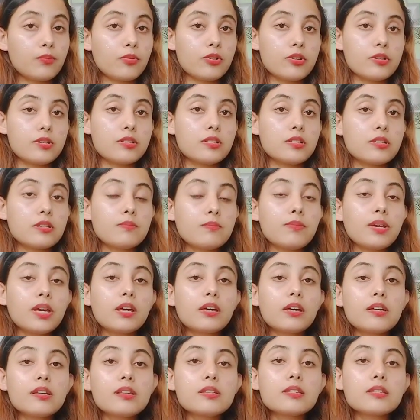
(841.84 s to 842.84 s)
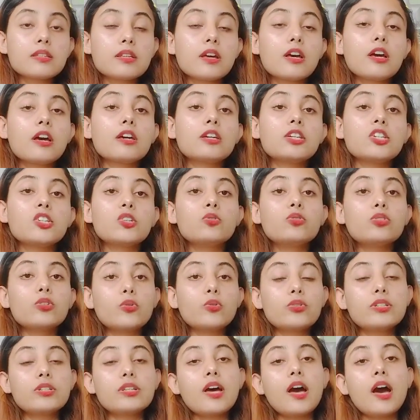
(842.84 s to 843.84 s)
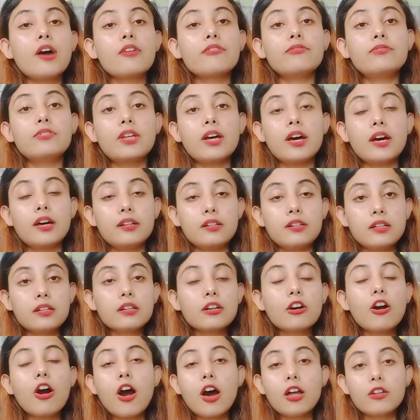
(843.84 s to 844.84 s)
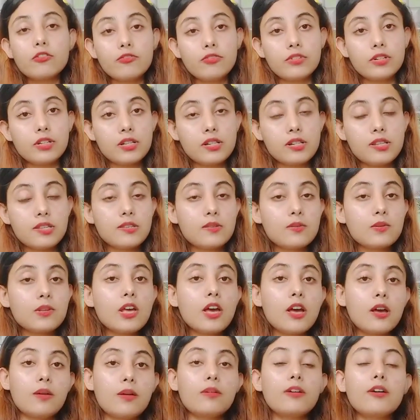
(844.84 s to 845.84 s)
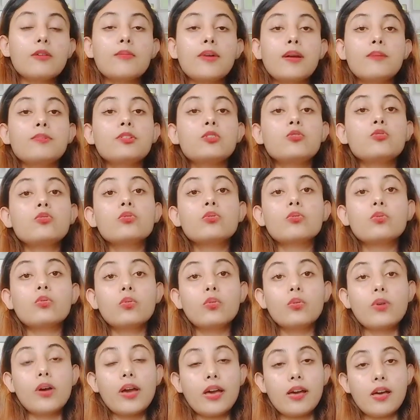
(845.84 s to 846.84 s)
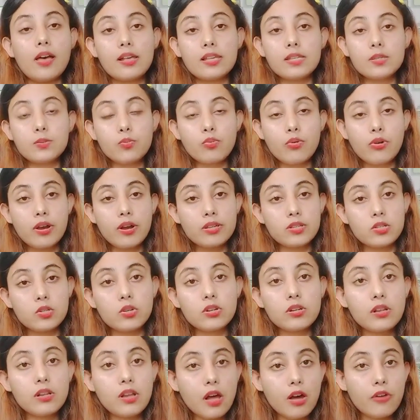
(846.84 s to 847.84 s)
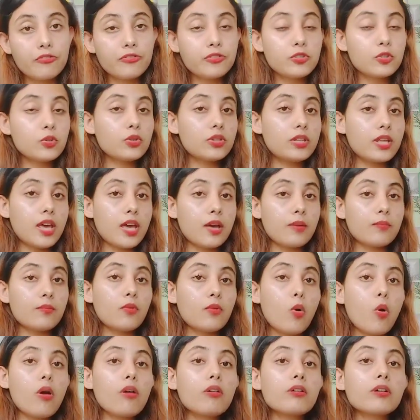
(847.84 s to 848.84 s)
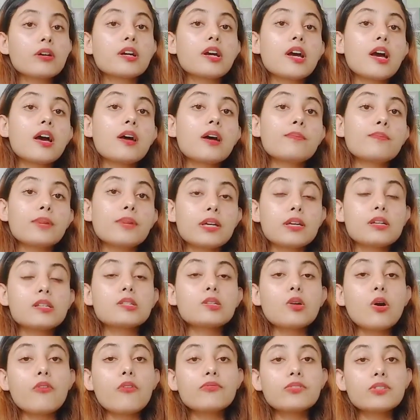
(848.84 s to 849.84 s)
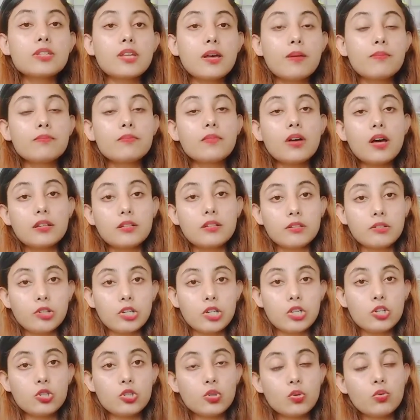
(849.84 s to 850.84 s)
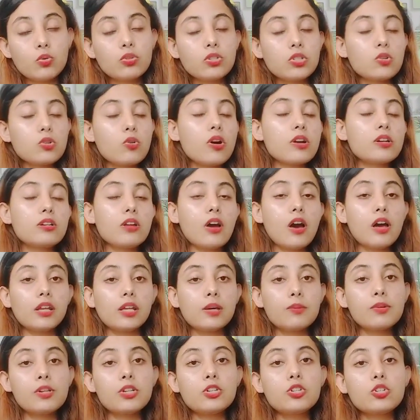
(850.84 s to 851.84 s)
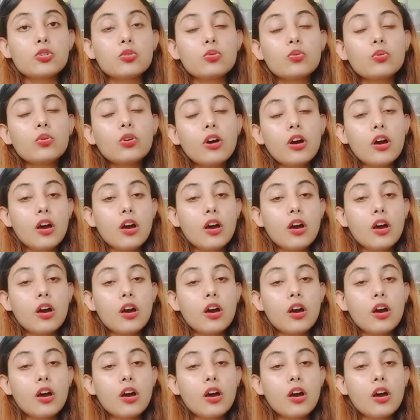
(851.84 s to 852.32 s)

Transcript: person, because you don't have that confidence, maybe to express your love to them, or because of some other issues you are not able to